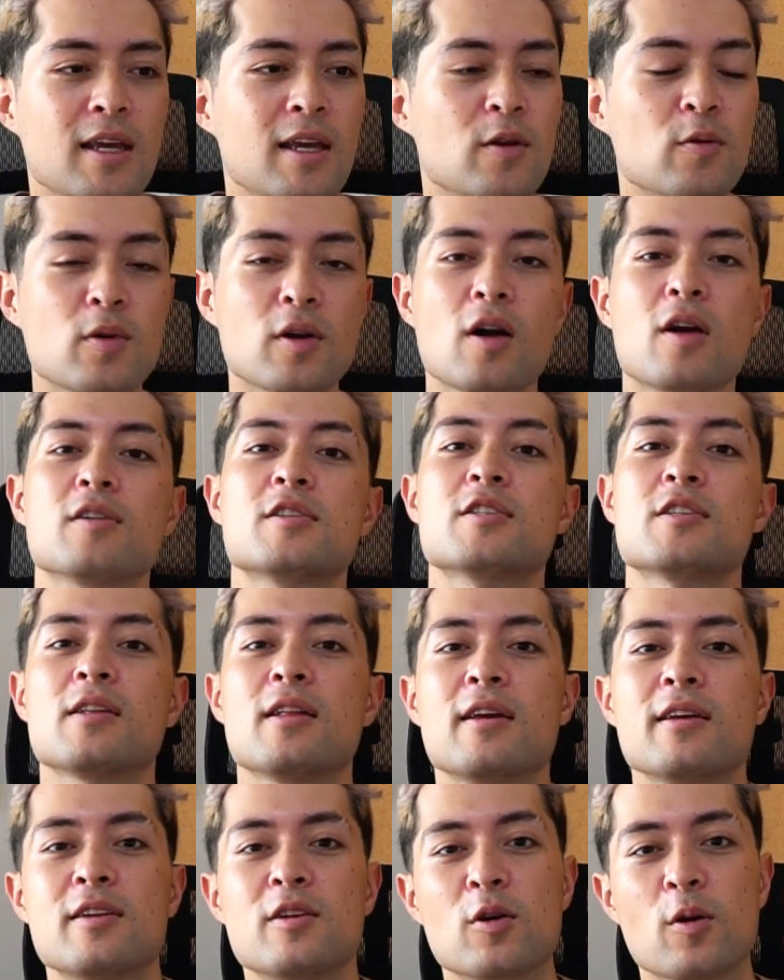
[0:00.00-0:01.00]
In regards to
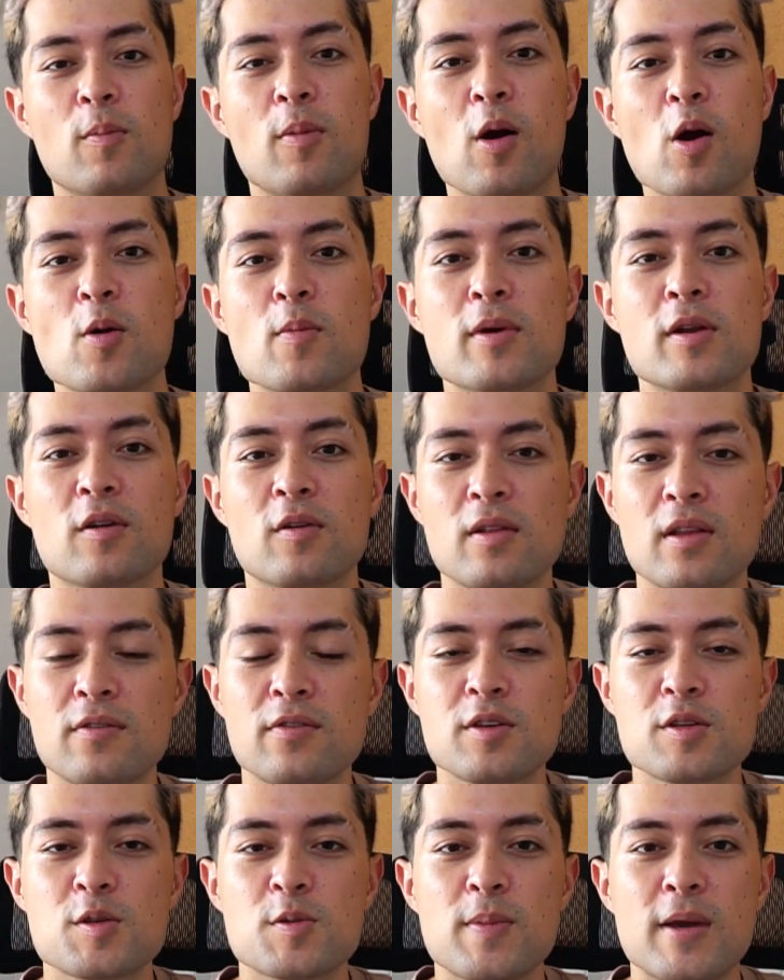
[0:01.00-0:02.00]
like your apartment or
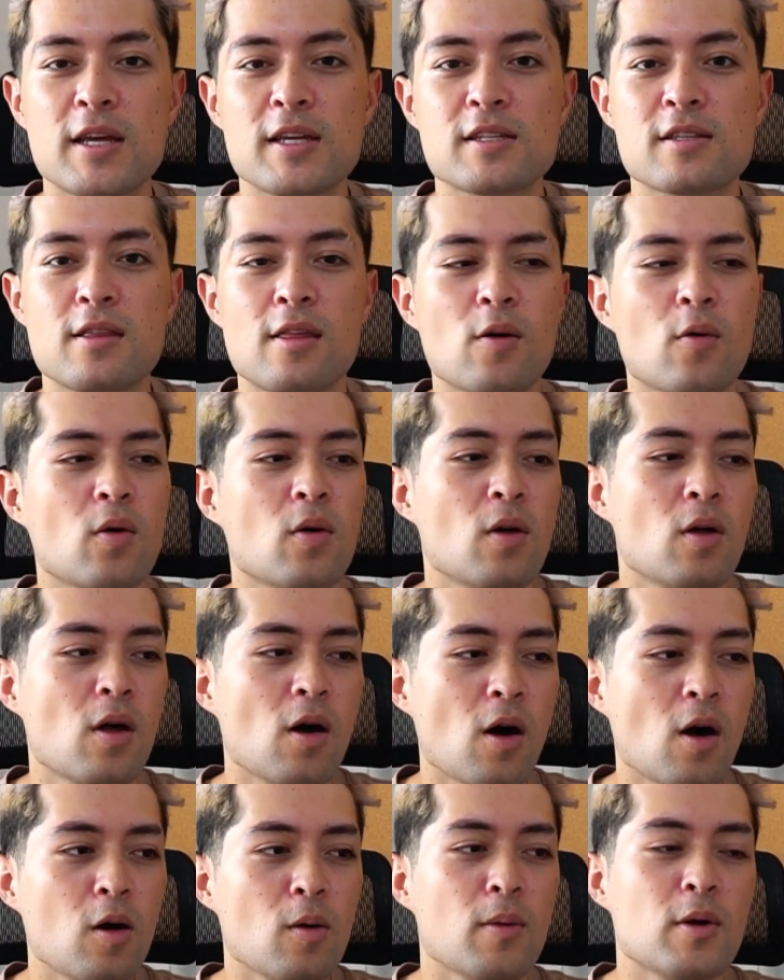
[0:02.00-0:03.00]
living space, there will
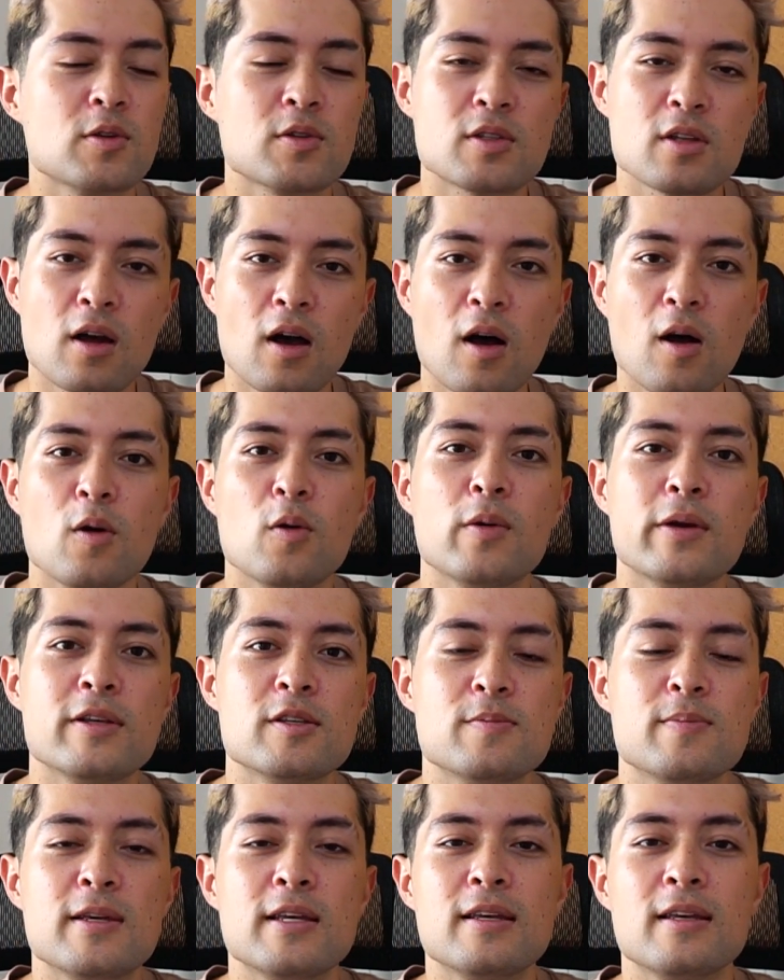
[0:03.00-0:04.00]
almost
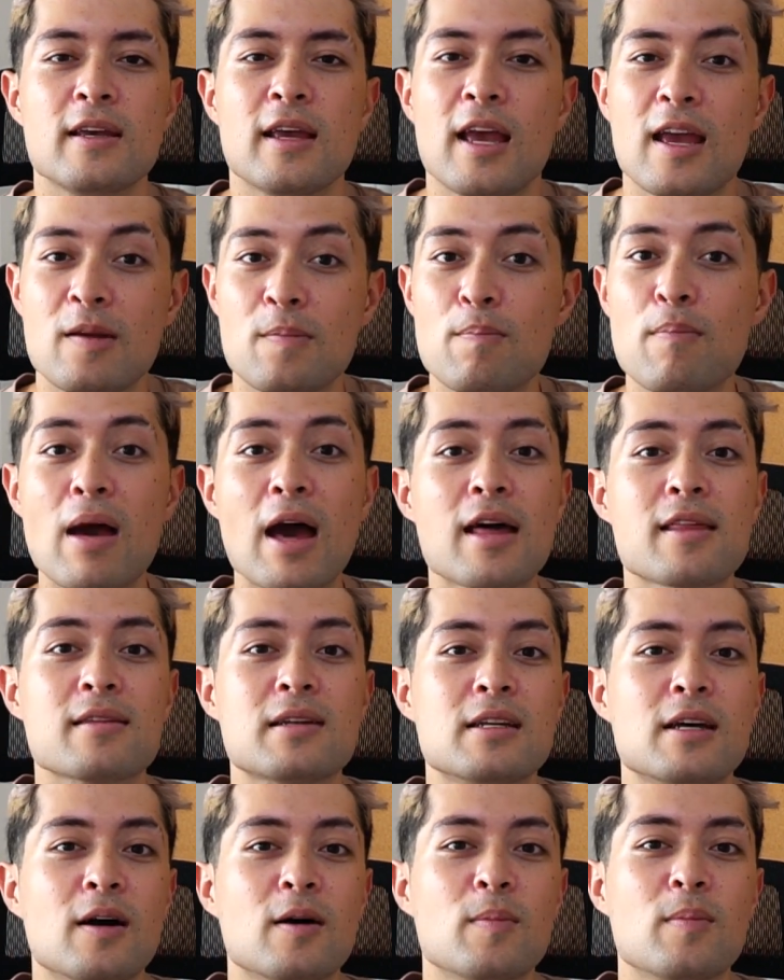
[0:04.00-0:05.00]
always be a
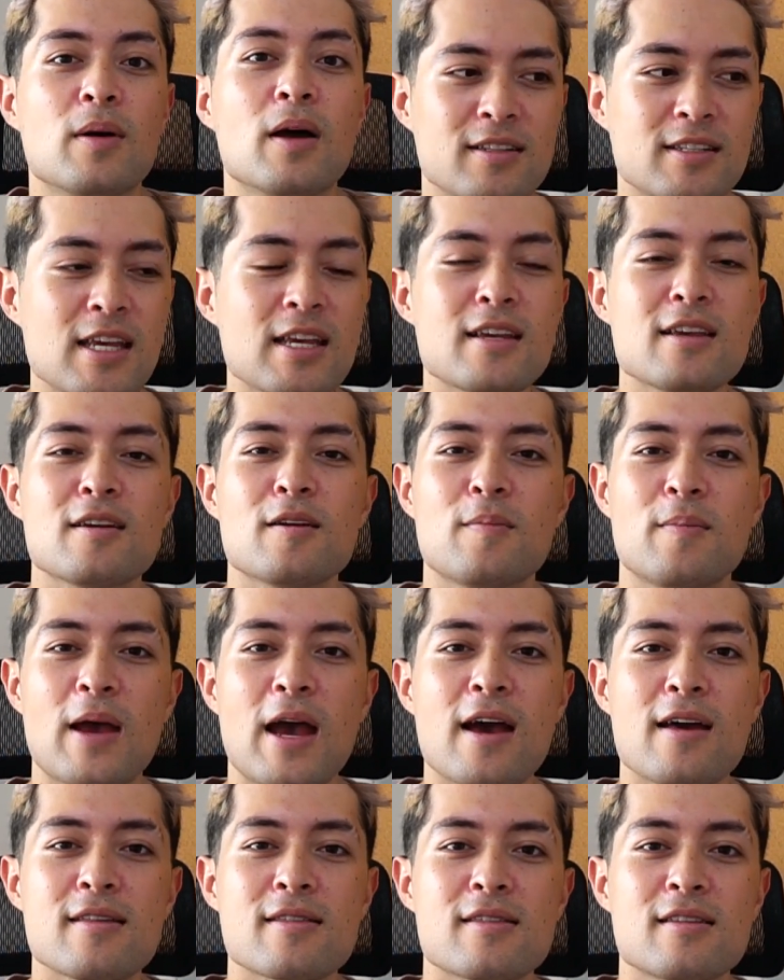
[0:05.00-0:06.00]
bathtub. Taking a
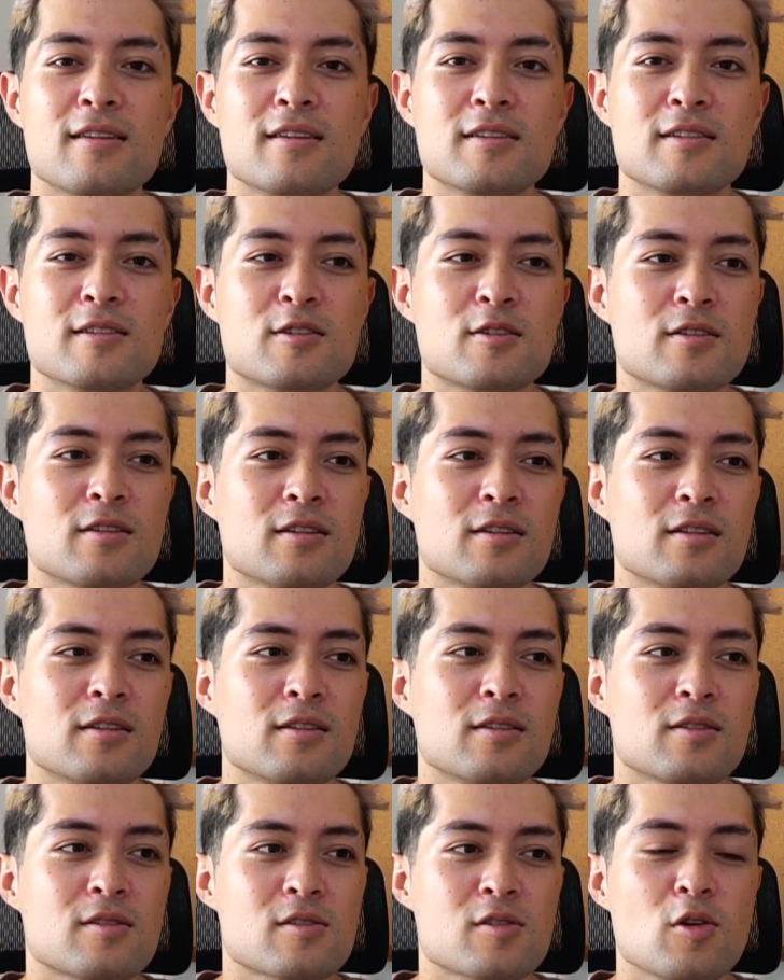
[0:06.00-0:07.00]
bath is
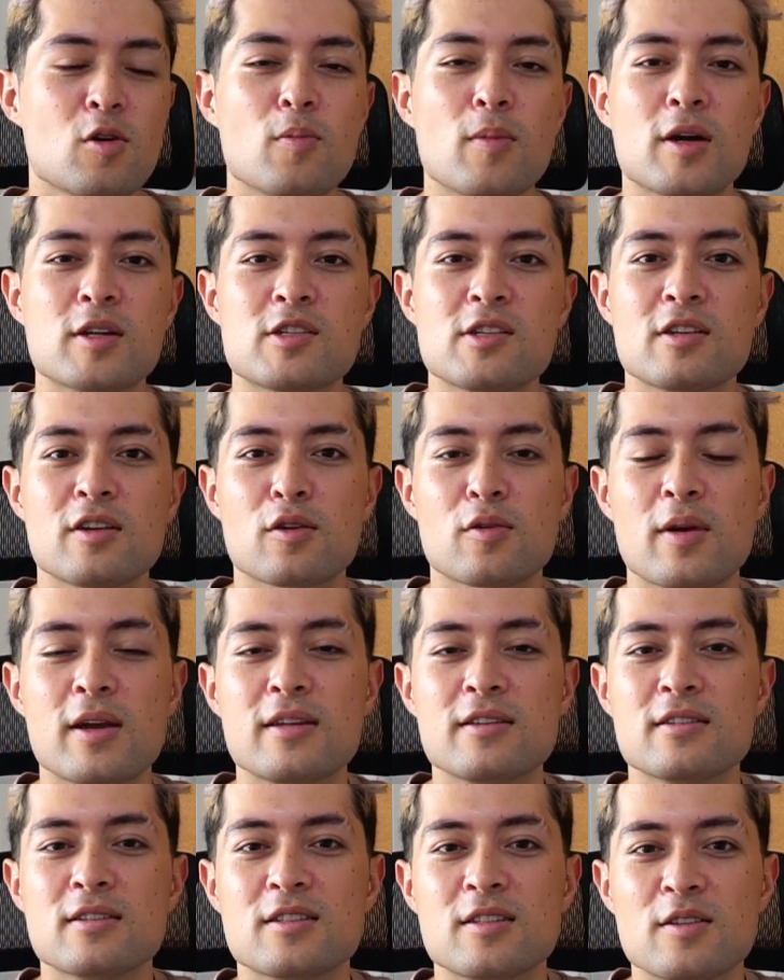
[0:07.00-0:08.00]
so much
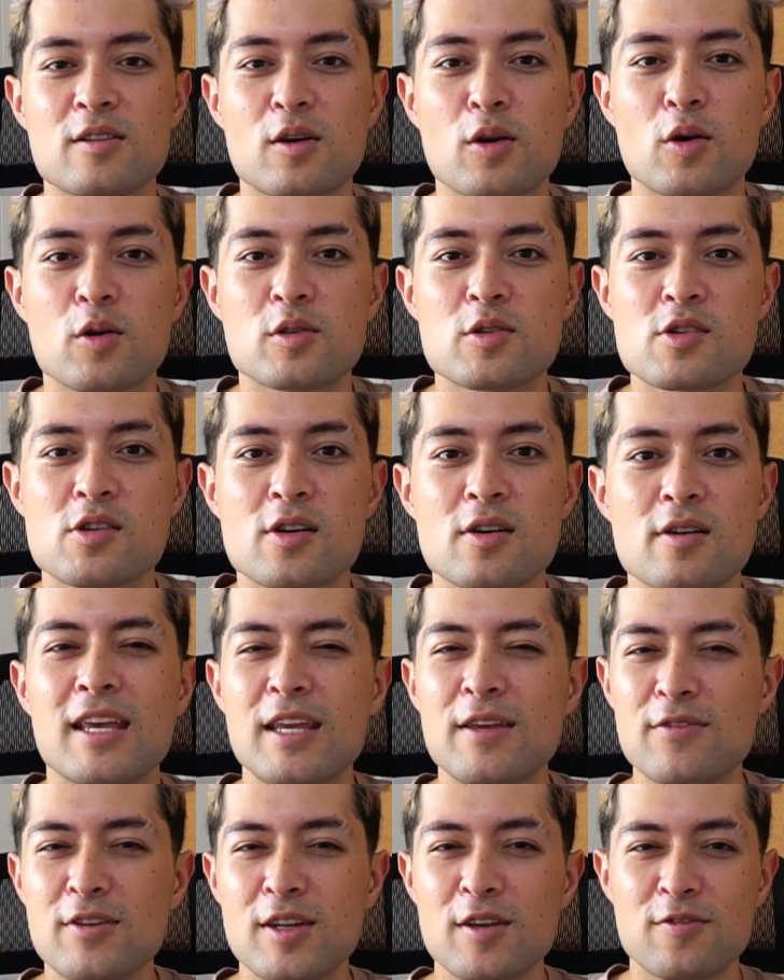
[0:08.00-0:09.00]
ingrained into the culture,
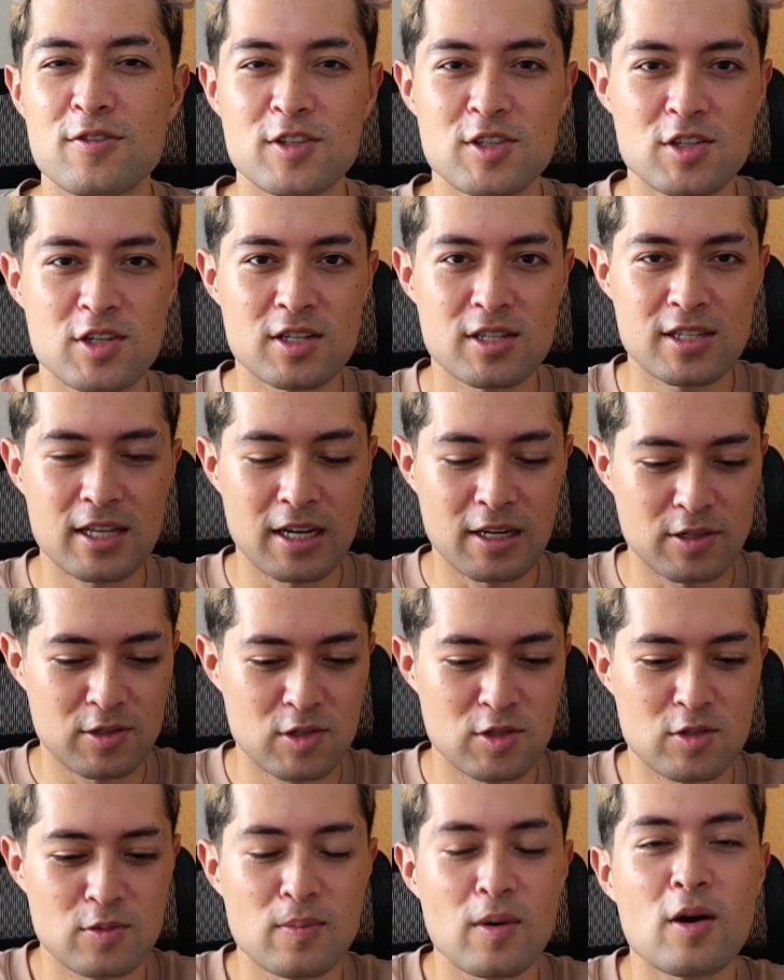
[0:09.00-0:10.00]
even if it's just like a
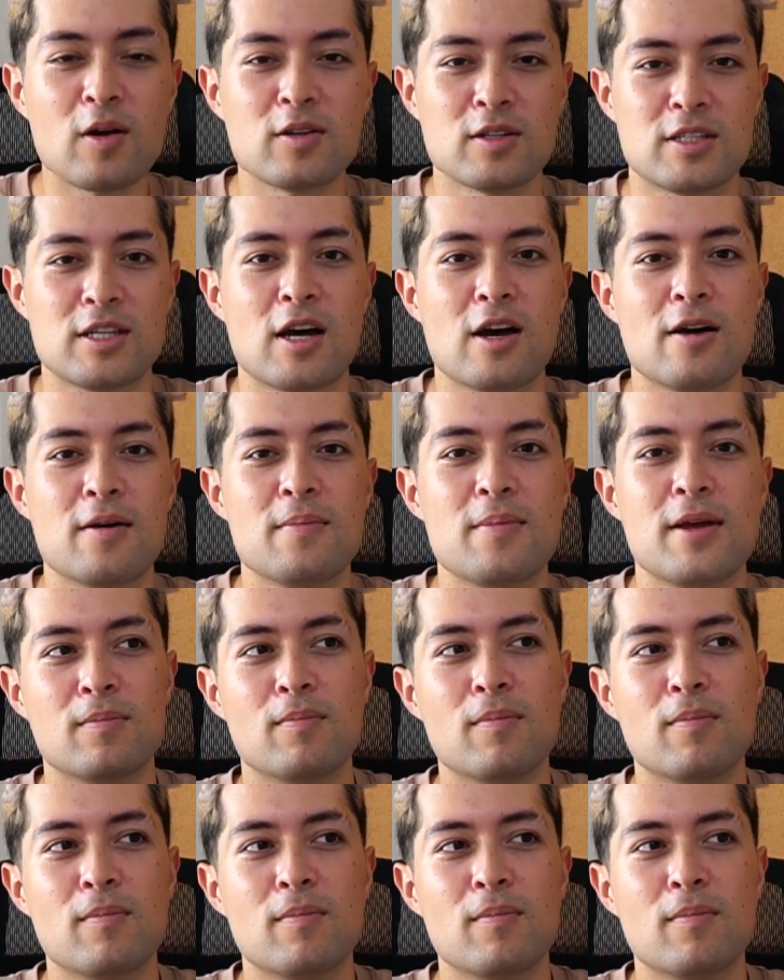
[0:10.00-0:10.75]
small tub.